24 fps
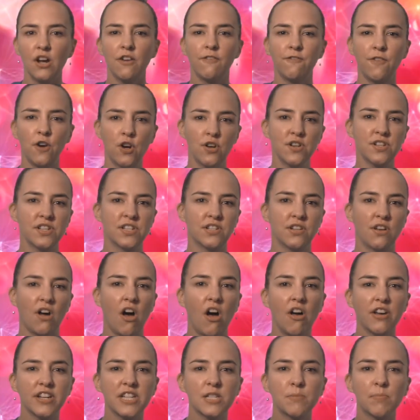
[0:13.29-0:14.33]
First,
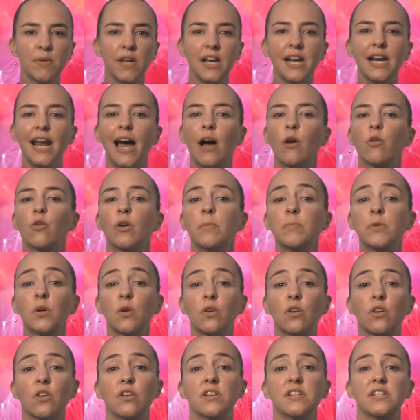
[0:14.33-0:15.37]
I'll explain how
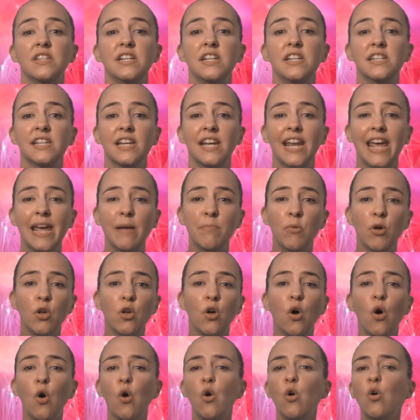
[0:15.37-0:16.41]
cryptocurrencies
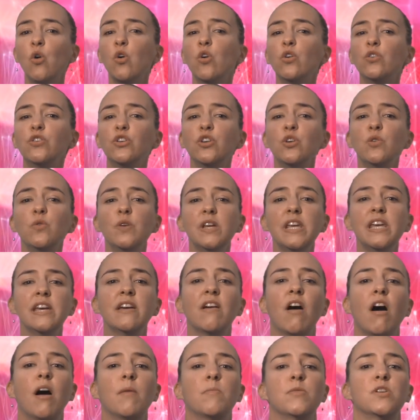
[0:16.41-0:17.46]
enable whole new
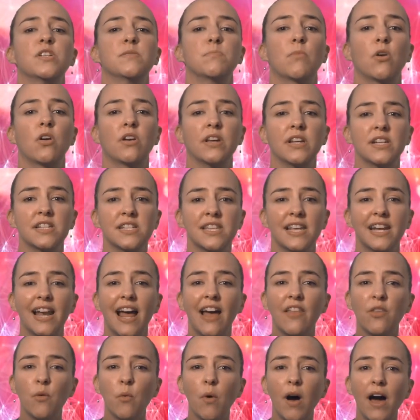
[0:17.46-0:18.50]
e-commerce markets that
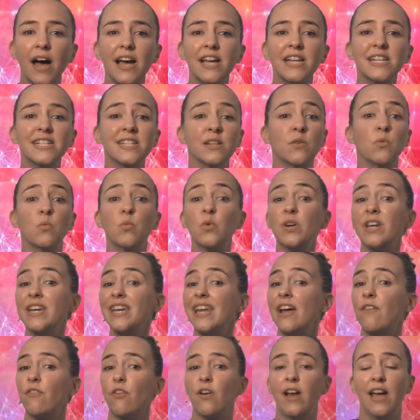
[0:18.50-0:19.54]
otherwise would
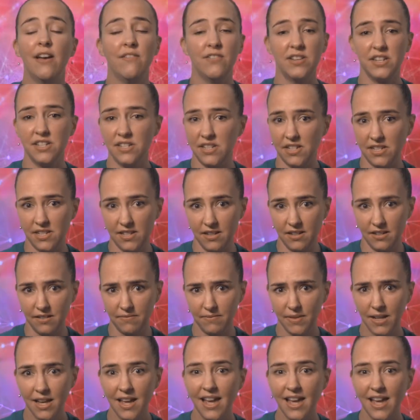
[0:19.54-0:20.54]
never have existed.